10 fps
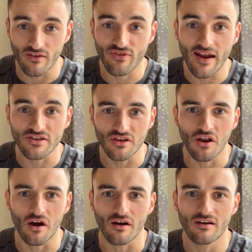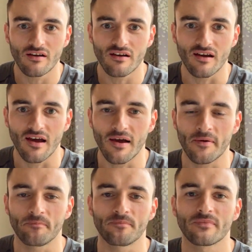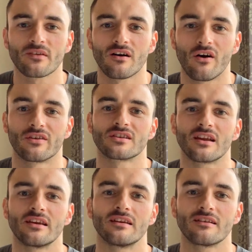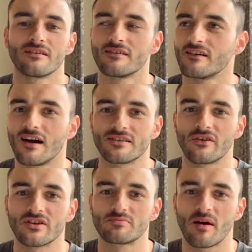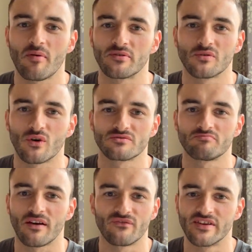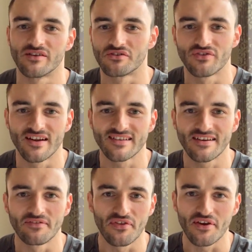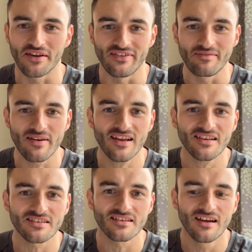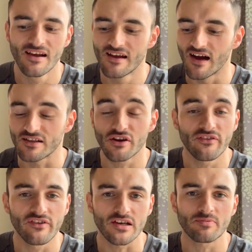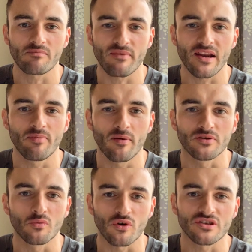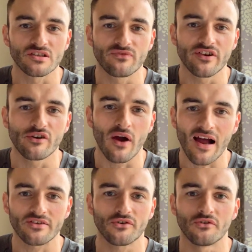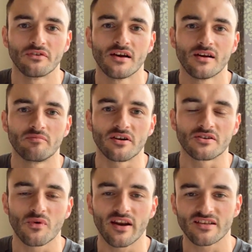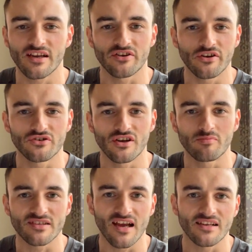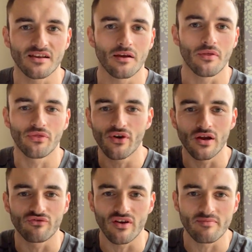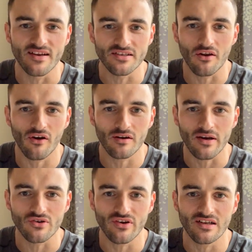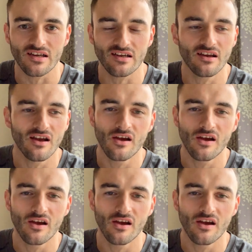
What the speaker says: thanks a lot. Honestly, I don't expect people to watch my video creatine for 33 minutes. I don't even expect many people to watch this video at all, because when they see on YouTube it says 33 minutes long about creatine,